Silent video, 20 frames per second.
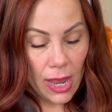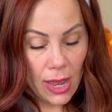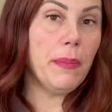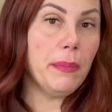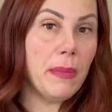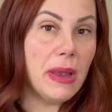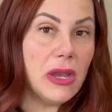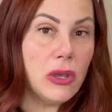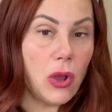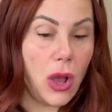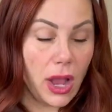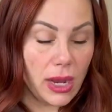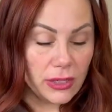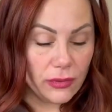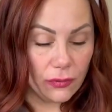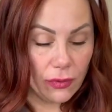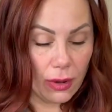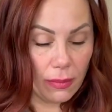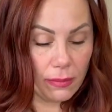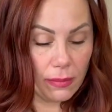My dog's
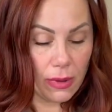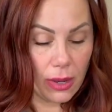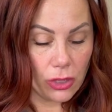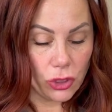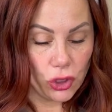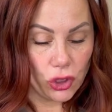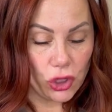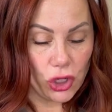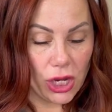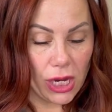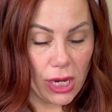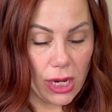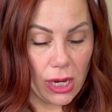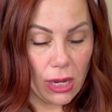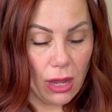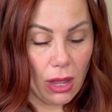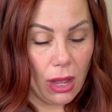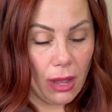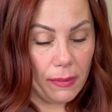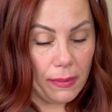from, she
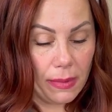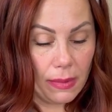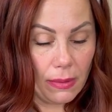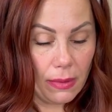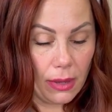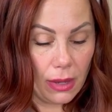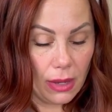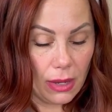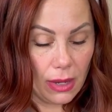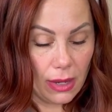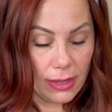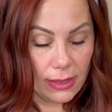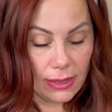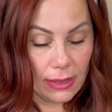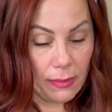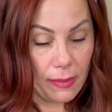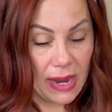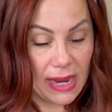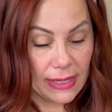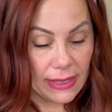is an
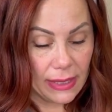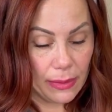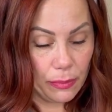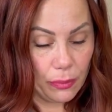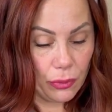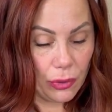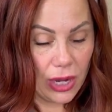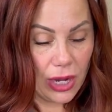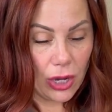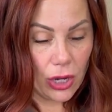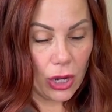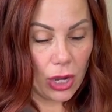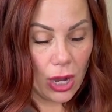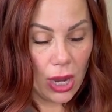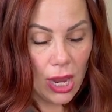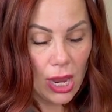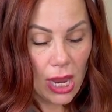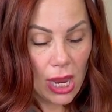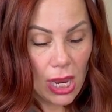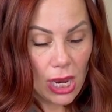amazing breeder.
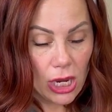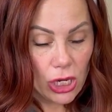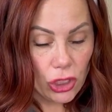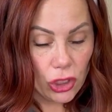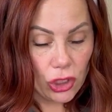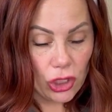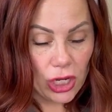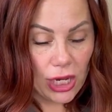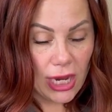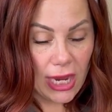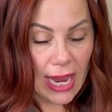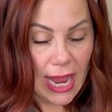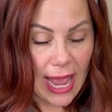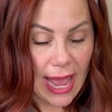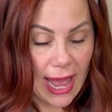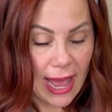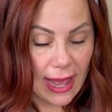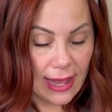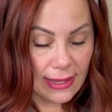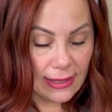She
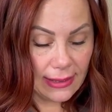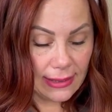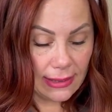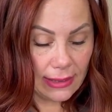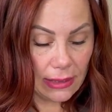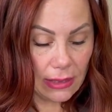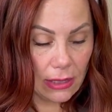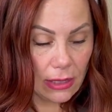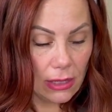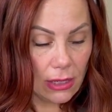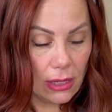has